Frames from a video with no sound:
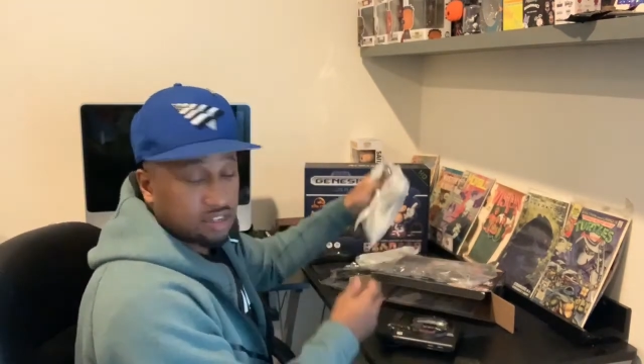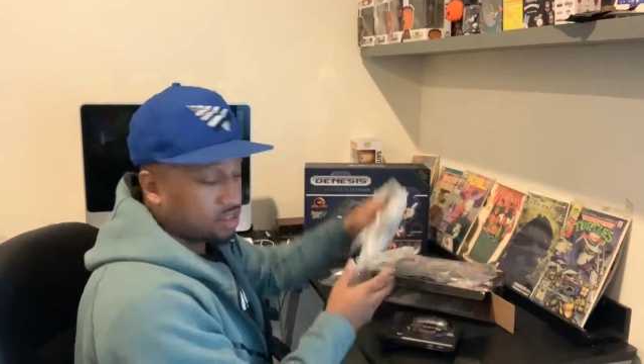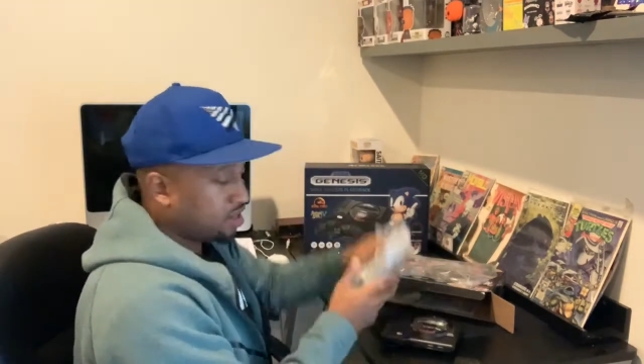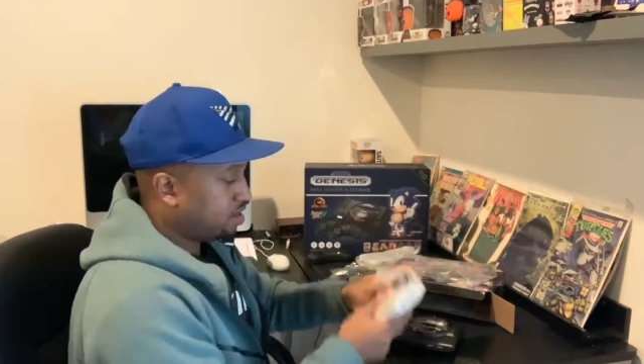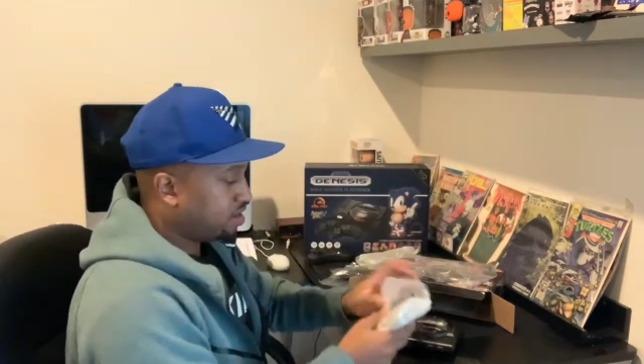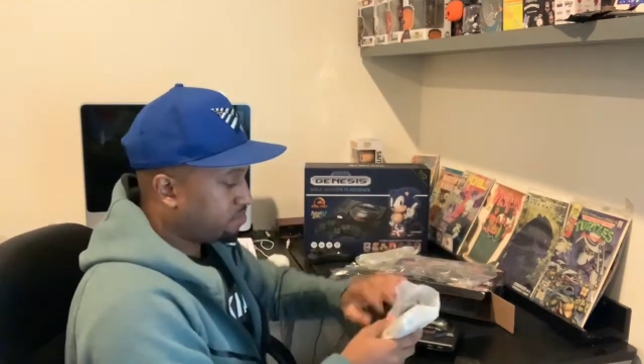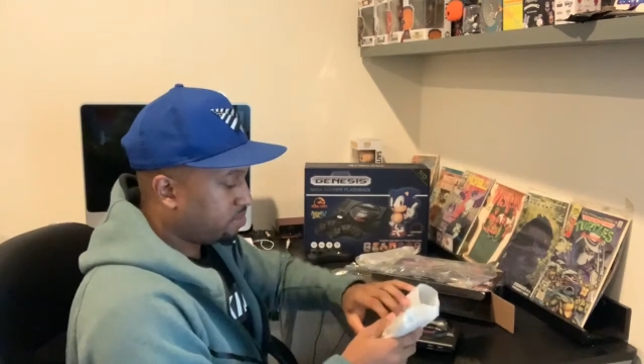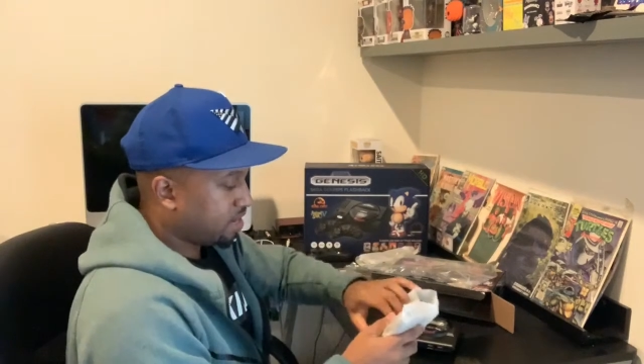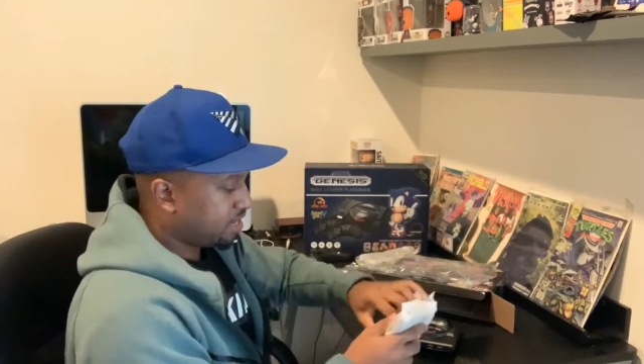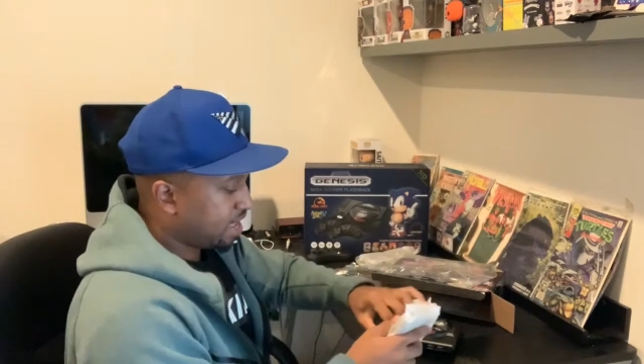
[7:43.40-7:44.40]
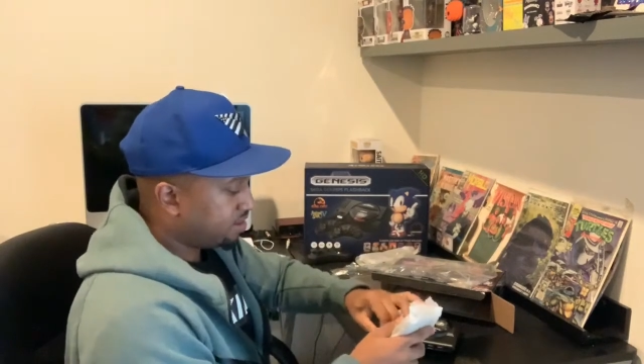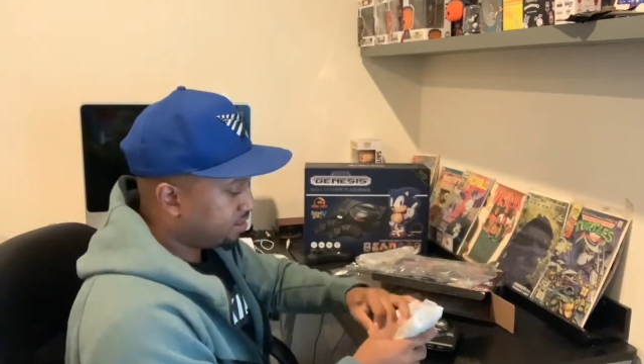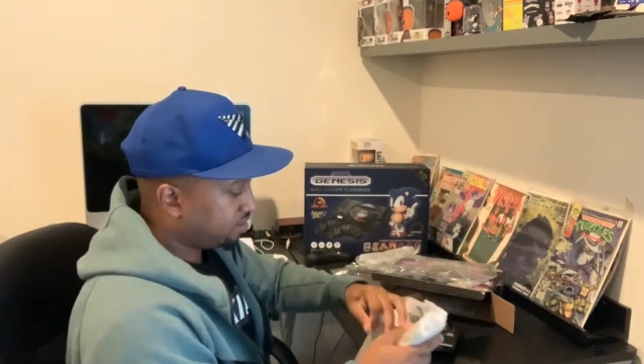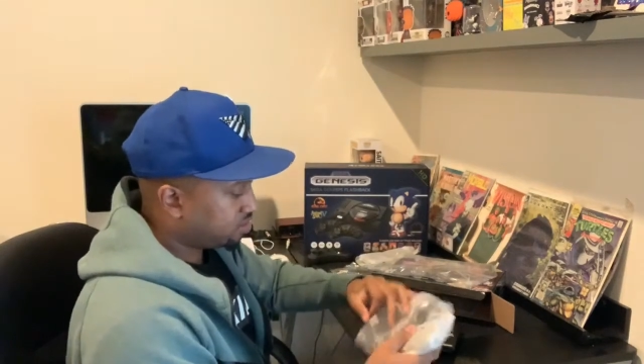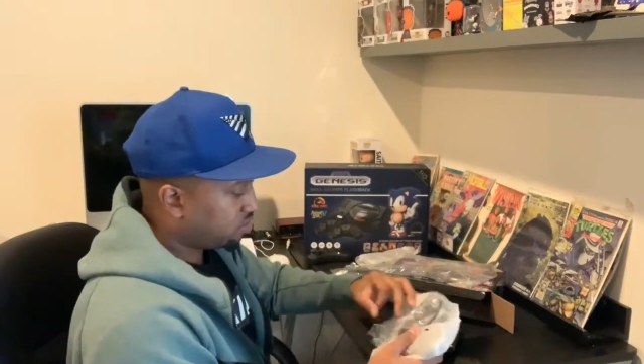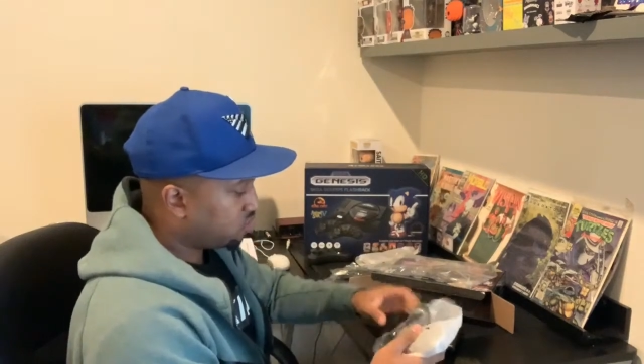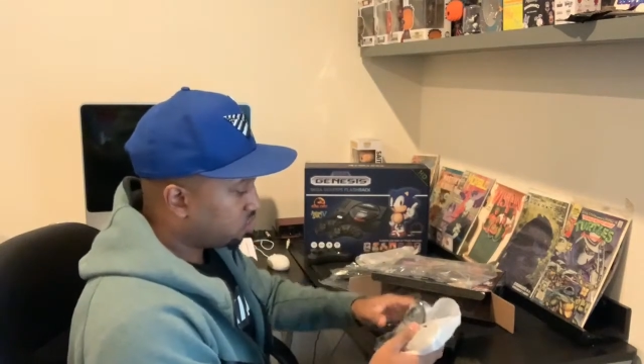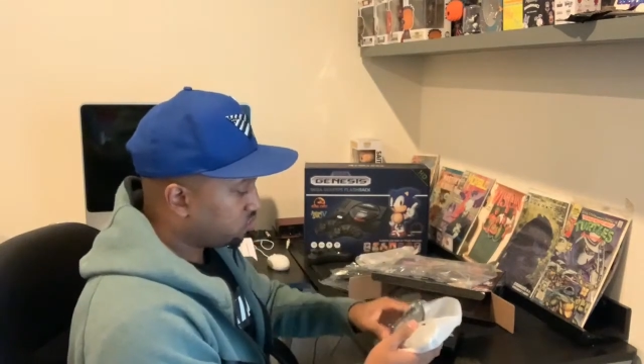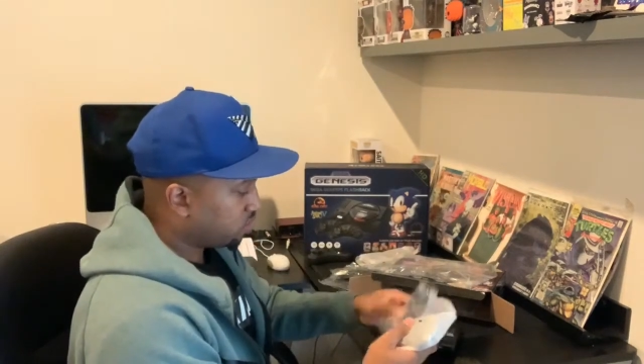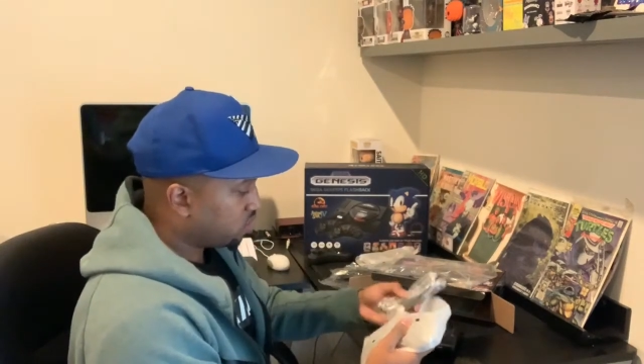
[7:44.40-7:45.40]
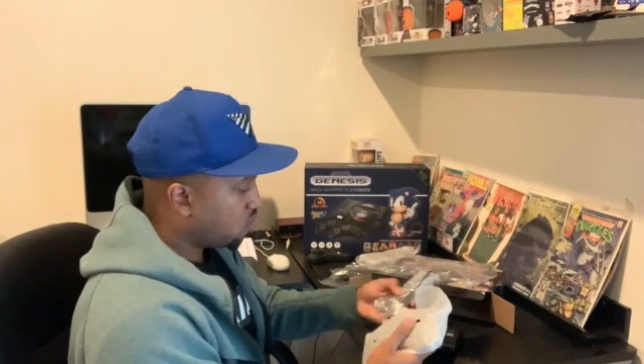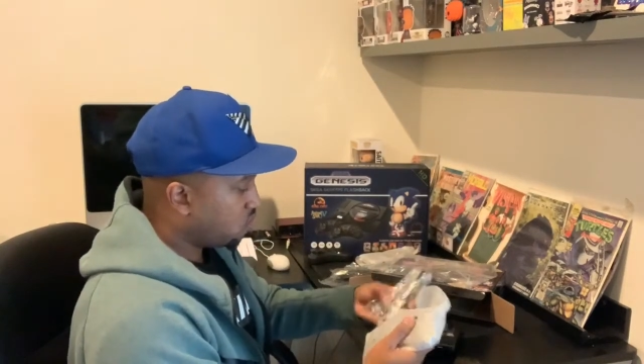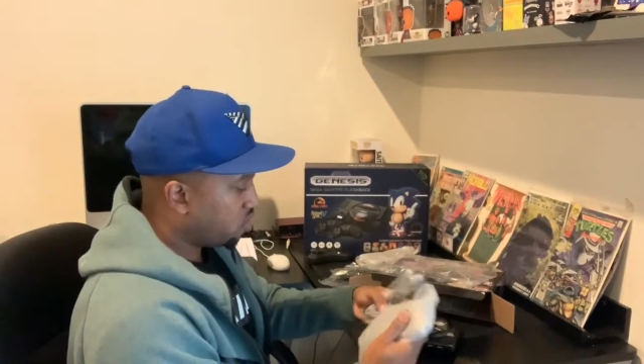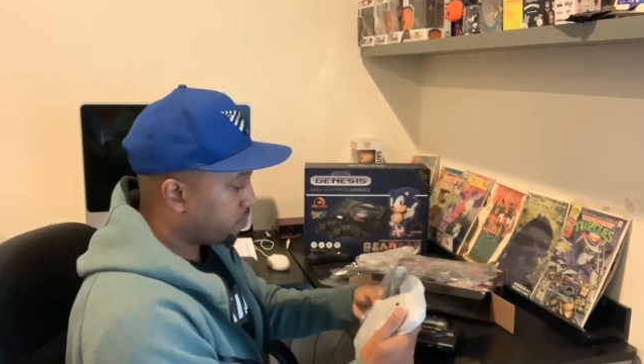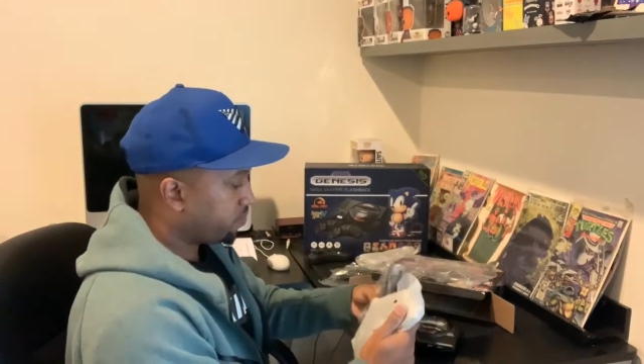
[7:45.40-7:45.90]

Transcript: Break it down. These controllers with the cord.